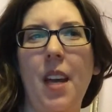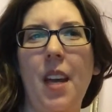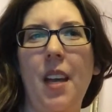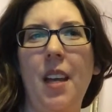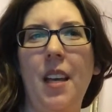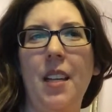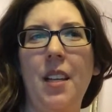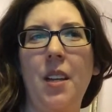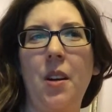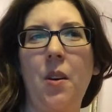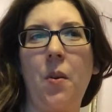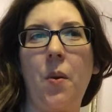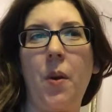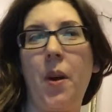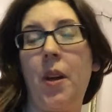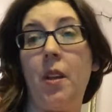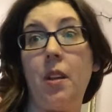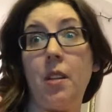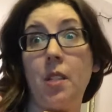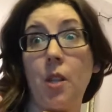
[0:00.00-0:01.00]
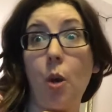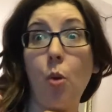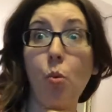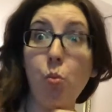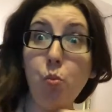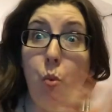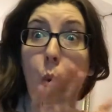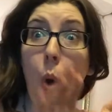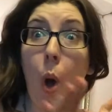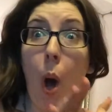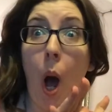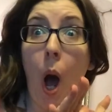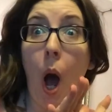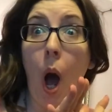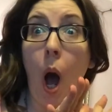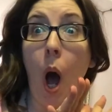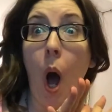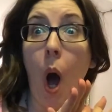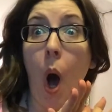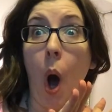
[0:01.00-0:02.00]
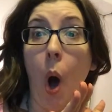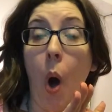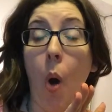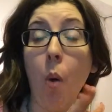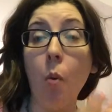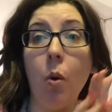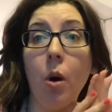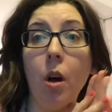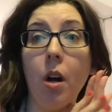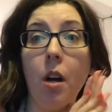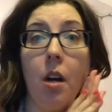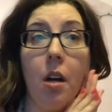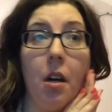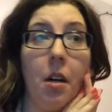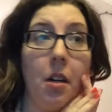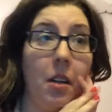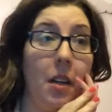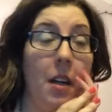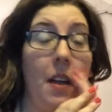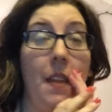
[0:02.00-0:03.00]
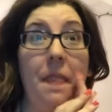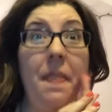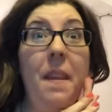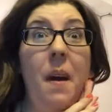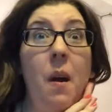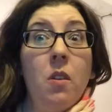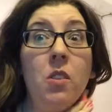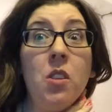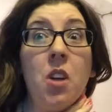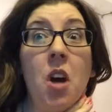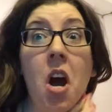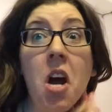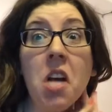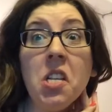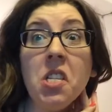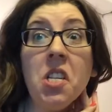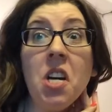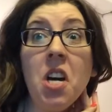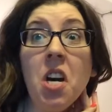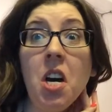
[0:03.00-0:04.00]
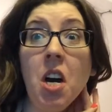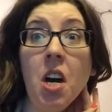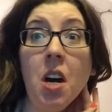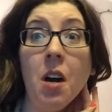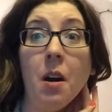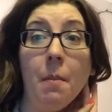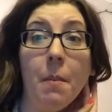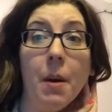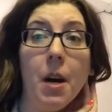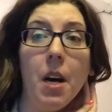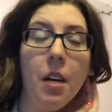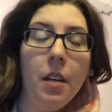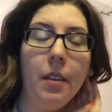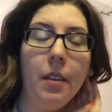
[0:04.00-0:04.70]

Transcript: I like the gory that's like, whoa! That was awesome!